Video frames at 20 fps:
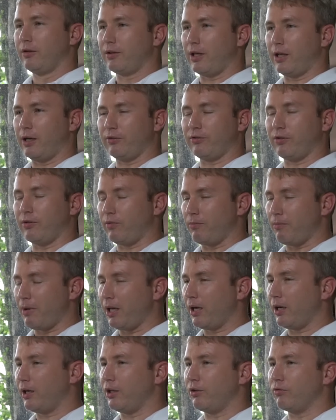Tell us, have you
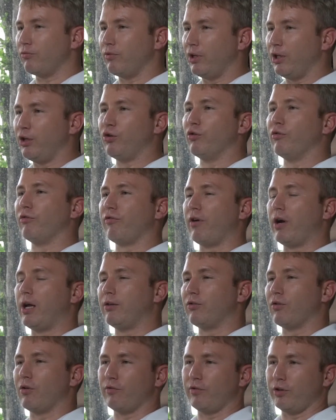made any really good
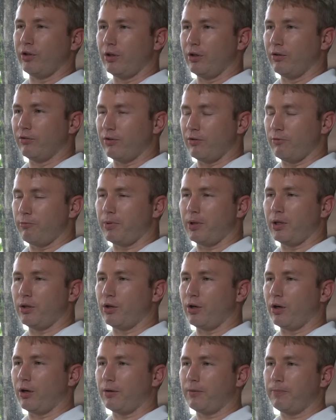friends over the years that you've been
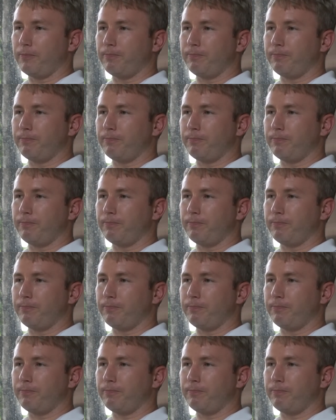here?